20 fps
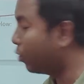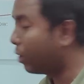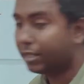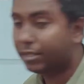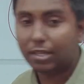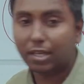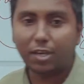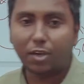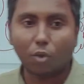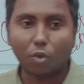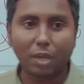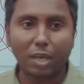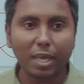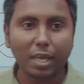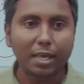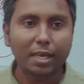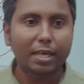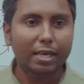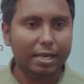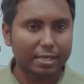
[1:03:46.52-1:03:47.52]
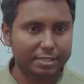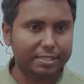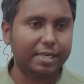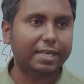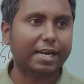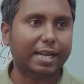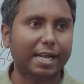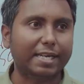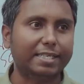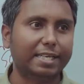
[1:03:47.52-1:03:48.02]
and three only is the
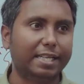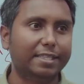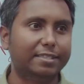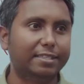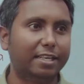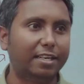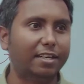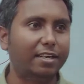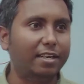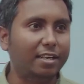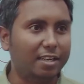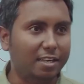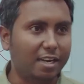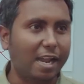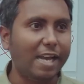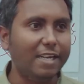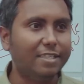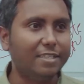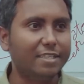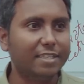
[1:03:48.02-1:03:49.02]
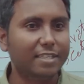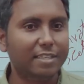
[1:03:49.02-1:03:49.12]
correct answer, right?